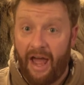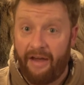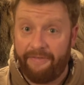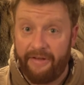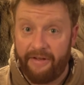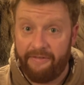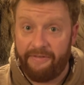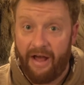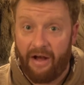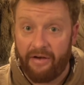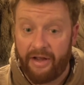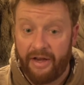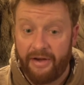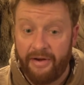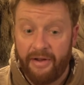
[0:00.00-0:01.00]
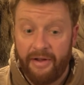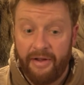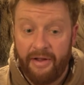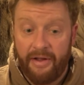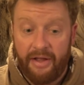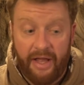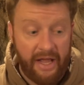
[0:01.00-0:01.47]
laughing falcon
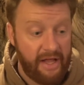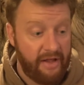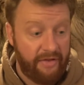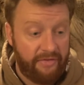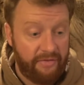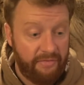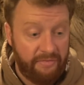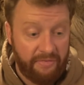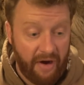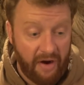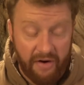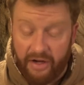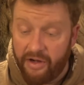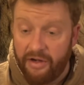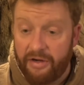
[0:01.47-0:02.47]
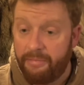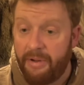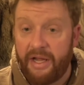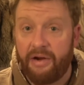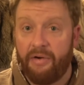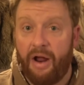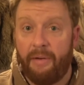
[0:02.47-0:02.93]
is very good
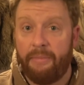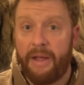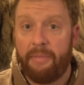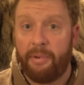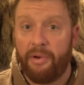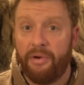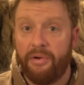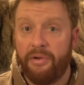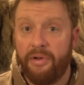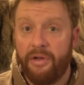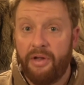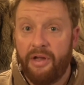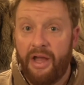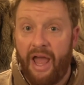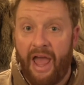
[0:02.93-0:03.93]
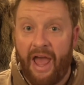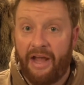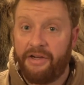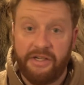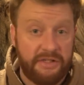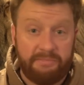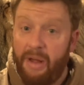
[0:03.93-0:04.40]
being around people
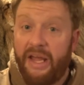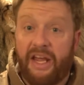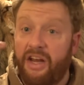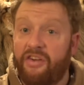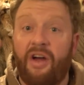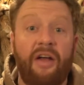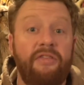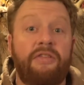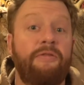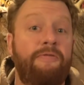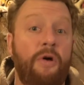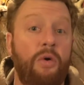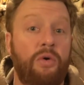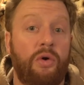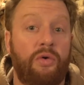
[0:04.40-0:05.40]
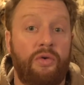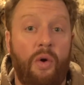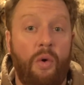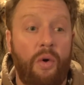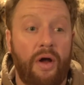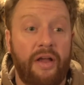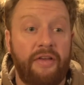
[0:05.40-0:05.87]
and just making tons of vocal
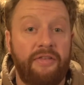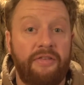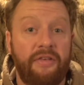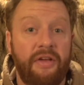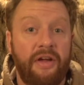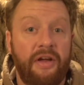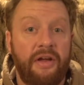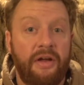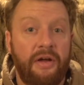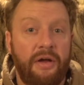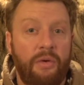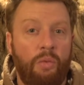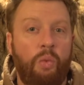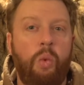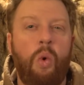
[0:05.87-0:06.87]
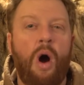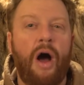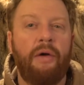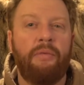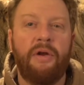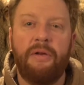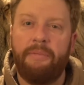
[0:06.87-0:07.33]
noise?
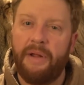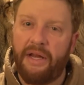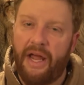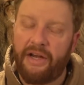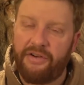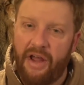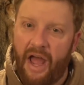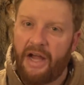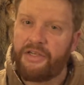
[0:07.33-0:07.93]
What would it be like to